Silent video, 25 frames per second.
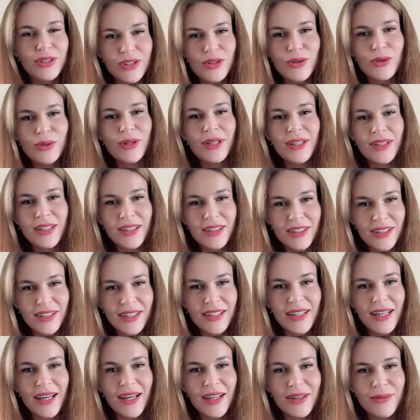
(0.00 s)

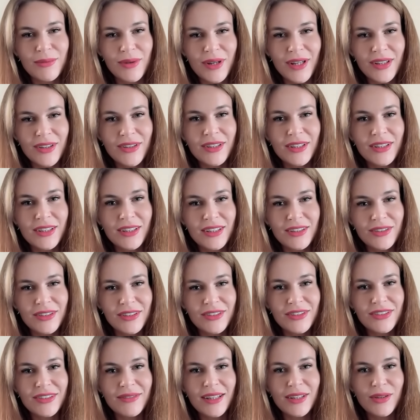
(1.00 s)
theoretically and practically
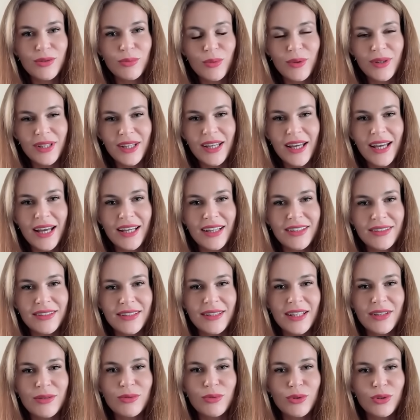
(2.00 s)
the same way as
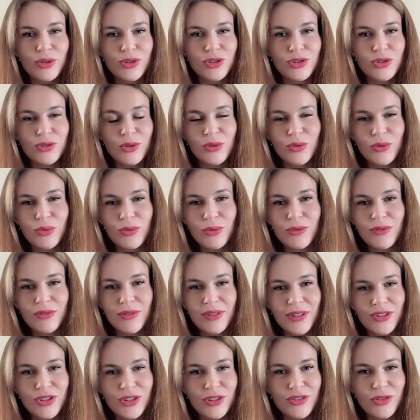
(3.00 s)
networks do.
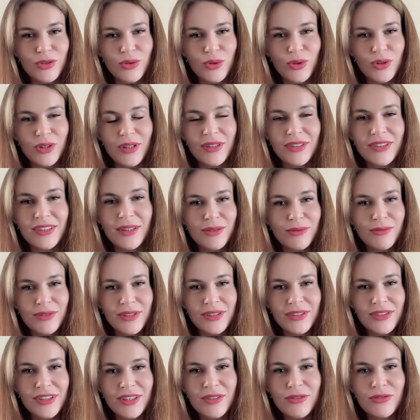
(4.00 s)
They just call it
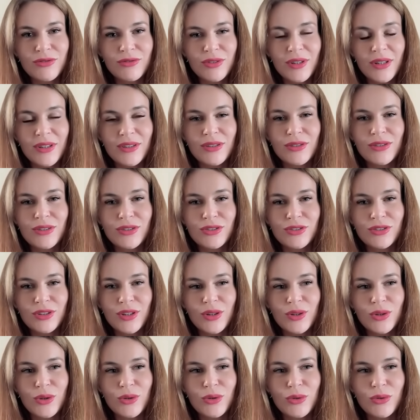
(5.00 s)
something different.
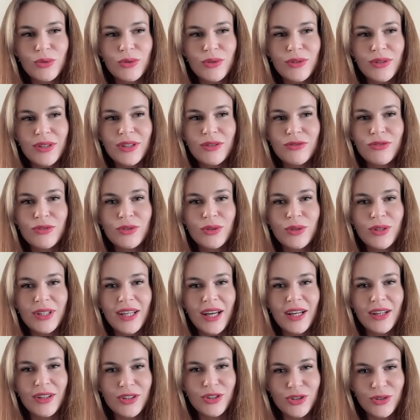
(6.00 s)
So if you're
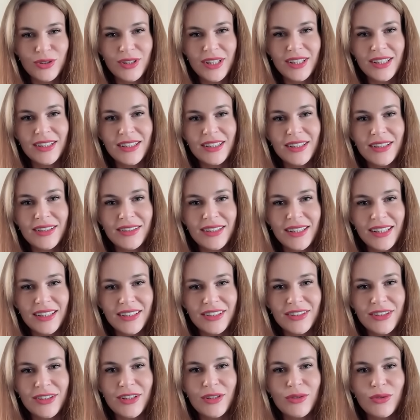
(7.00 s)
calculating
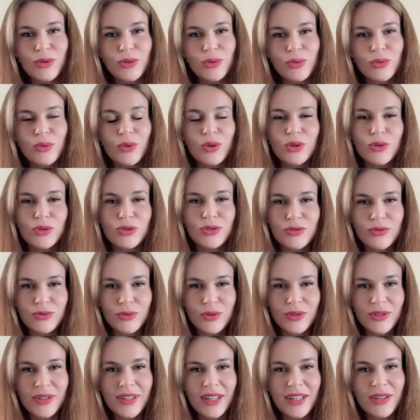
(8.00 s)
day zero growth
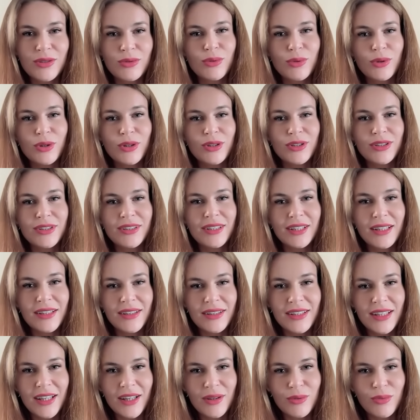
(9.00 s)
for networks
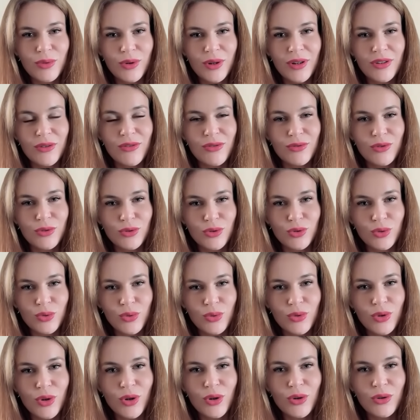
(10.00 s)
and day one for
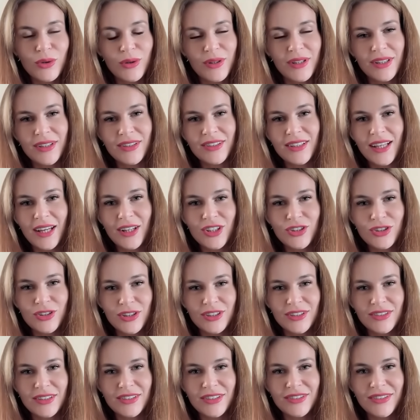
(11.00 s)
Google, it's
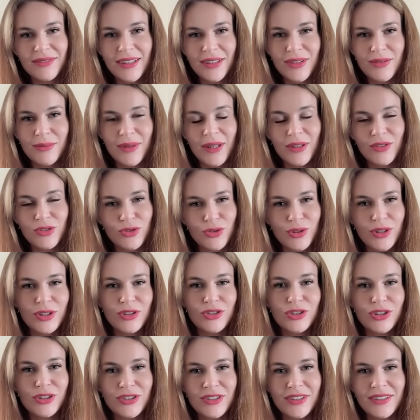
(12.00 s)
actually the same metric,
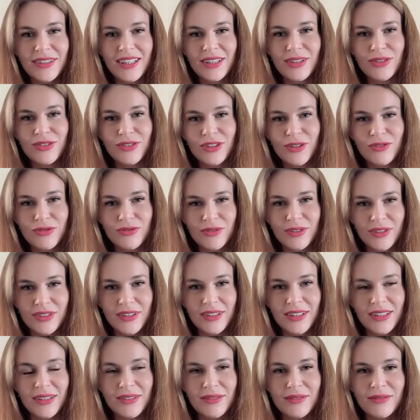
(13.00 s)
just named
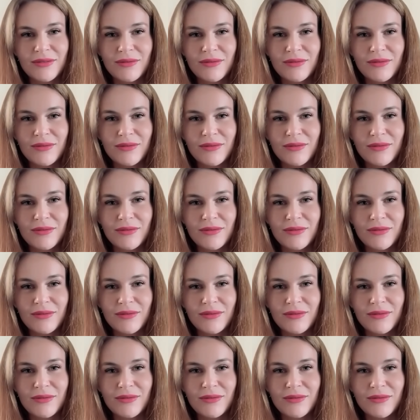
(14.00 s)
differently.